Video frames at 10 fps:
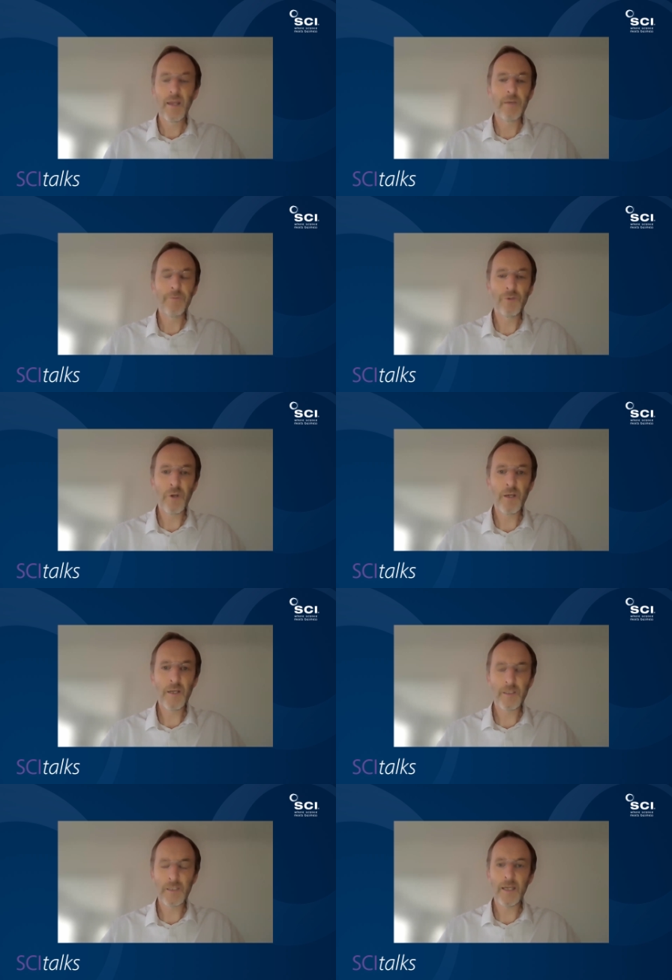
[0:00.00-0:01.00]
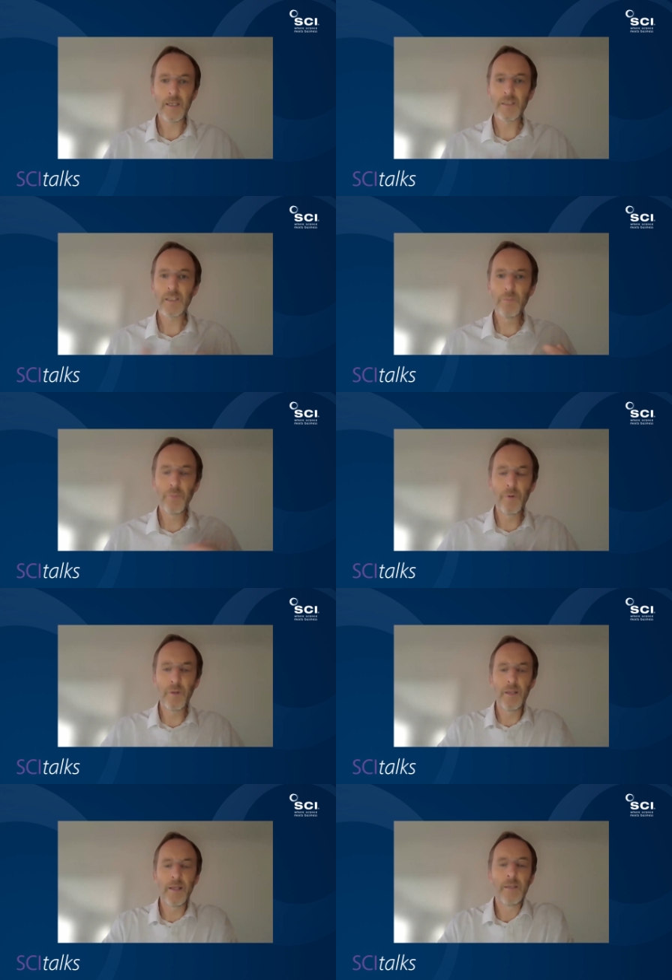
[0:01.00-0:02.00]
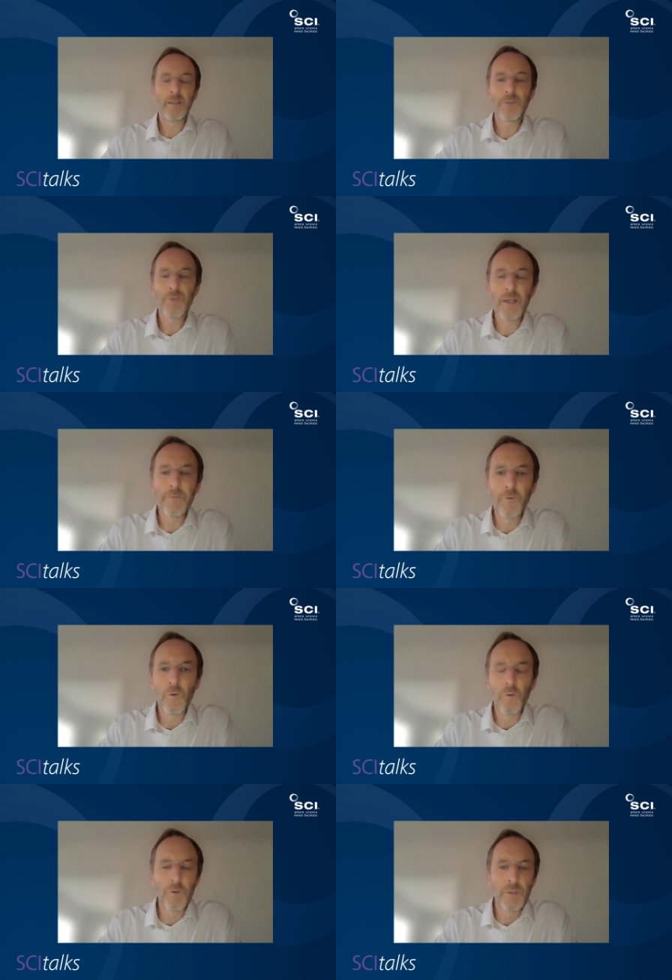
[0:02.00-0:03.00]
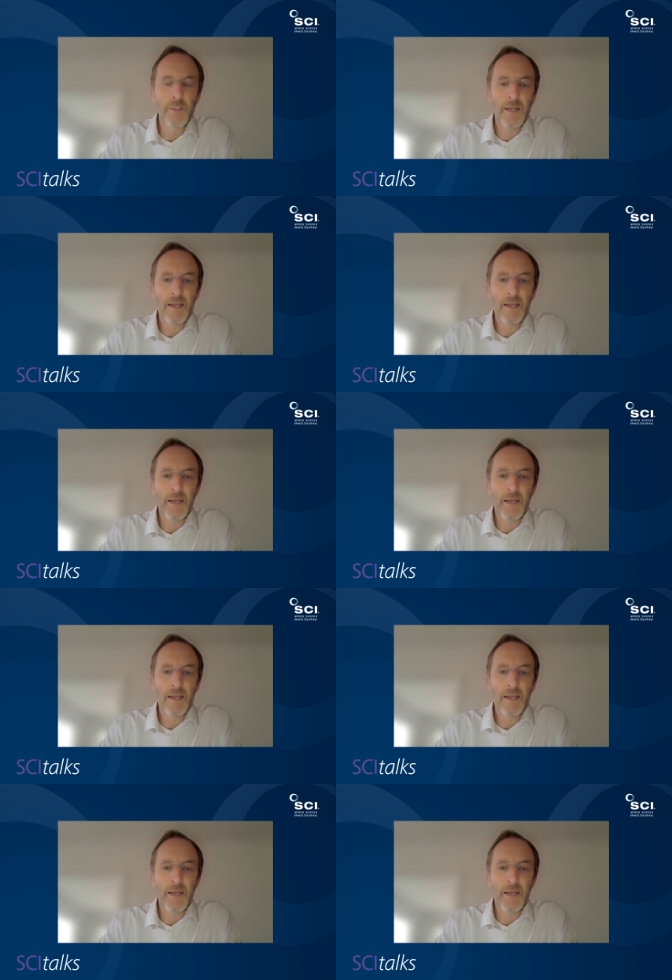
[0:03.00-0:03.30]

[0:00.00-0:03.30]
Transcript: If a drug is as simple and as straightforward